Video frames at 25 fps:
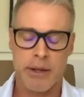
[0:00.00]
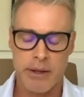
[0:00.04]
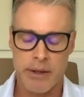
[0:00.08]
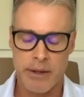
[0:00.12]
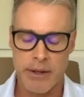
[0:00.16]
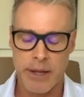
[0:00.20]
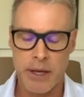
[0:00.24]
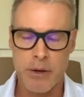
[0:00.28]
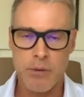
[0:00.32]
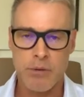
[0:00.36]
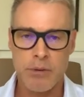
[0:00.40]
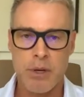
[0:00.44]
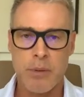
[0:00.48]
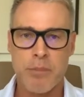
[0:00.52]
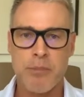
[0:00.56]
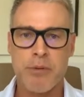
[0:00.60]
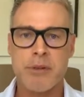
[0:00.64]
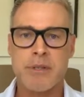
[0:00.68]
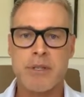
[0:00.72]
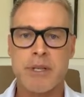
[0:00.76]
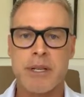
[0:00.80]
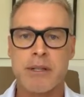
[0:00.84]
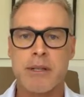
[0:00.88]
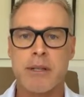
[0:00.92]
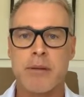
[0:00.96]
Eggelton
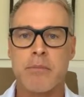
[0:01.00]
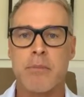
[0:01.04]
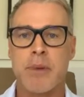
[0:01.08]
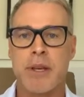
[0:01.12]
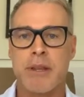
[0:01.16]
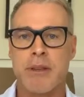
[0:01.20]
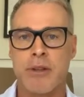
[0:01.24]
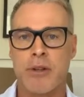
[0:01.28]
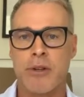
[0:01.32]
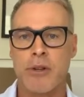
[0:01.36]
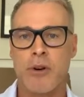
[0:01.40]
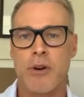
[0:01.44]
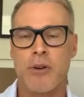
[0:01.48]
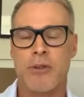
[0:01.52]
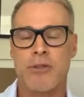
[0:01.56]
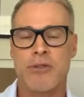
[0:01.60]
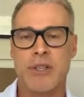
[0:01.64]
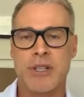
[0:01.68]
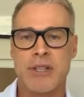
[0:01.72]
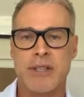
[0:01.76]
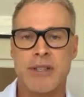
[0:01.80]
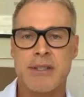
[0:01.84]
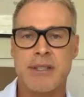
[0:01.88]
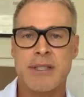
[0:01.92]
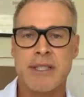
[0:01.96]
Presenting
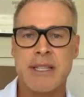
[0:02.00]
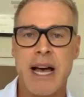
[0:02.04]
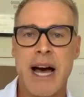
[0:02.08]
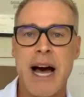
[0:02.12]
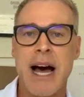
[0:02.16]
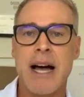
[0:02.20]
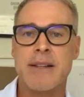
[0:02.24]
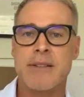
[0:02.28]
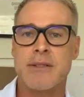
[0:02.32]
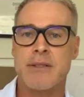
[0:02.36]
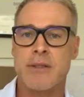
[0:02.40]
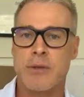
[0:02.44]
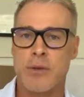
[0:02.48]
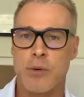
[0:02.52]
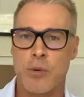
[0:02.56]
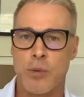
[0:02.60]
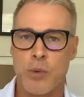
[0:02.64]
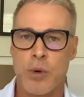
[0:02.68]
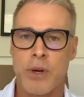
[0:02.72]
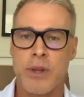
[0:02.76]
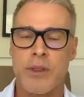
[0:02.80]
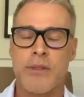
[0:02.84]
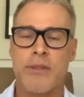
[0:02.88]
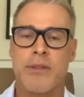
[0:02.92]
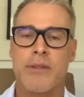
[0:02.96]
Methodology starts
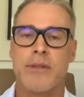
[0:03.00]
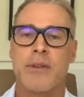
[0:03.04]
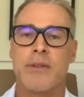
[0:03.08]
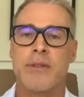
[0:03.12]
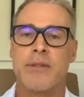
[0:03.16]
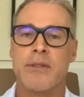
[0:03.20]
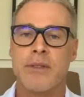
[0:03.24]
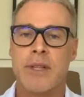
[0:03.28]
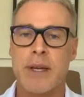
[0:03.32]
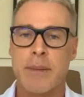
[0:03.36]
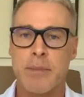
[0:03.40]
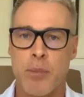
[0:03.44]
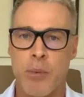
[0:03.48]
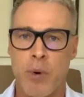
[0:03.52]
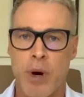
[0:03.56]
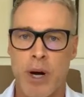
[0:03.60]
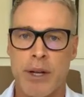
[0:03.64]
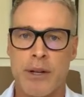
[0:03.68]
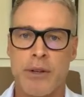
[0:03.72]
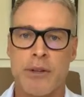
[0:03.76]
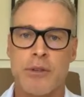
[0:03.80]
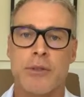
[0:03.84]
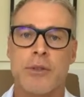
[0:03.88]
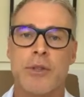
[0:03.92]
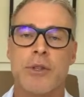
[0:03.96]
with step
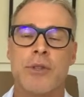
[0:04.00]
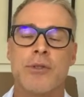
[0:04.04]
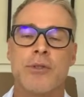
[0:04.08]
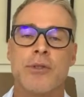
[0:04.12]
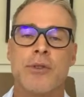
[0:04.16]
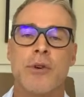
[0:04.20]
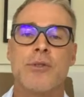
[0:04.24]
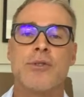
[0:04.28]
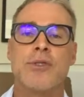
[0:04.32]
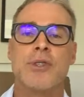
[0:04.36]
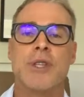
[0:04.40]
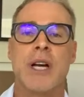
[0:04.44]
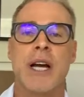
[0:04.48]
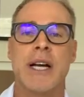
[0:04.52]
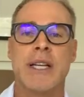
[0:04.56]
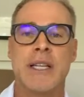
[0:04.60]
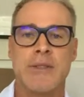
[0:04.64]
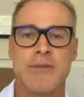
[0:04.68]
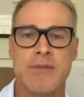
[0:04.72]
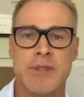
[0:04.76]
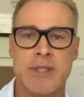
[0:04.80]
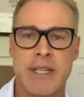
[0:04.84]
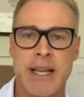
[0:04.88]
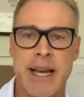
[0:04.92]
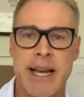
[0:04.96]
one, no change
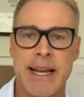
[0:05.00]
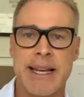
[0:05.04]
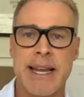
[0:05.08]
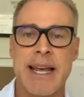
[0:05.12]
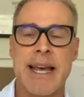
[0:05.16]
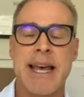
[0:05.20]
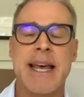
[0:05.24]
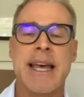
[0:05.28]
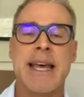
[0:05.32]
of state.